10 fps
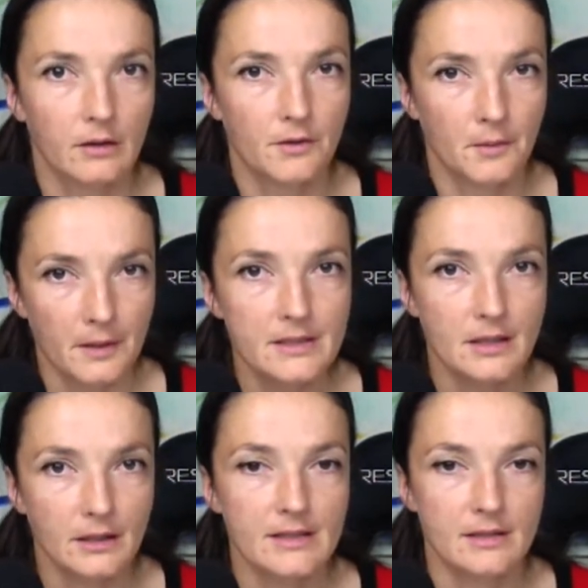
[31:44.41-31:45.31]
The
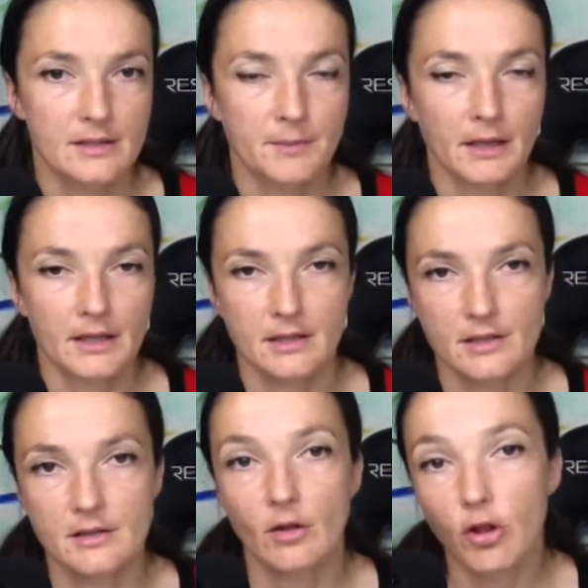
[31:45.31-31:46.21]
reason is because
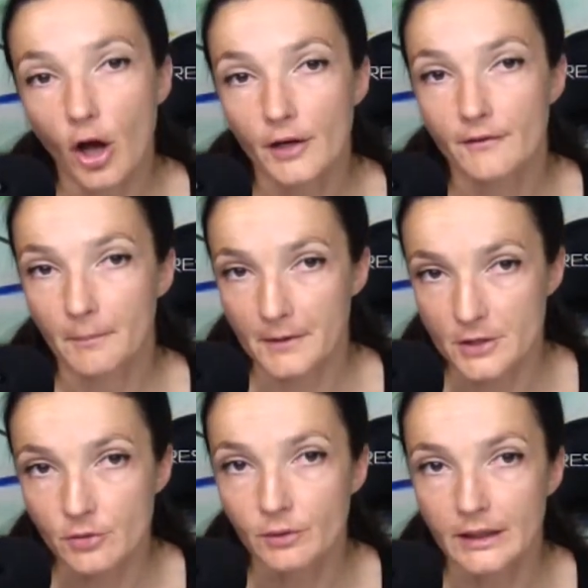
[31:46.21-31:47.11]
there's a lot of
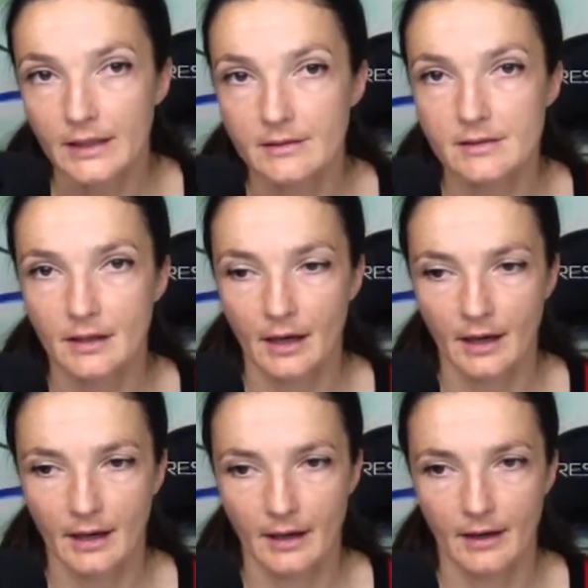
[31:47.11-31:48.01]
opportunities,
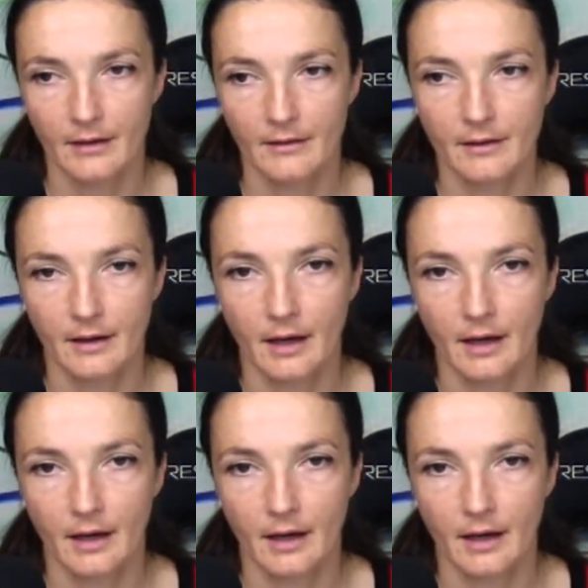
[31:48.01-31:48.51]
and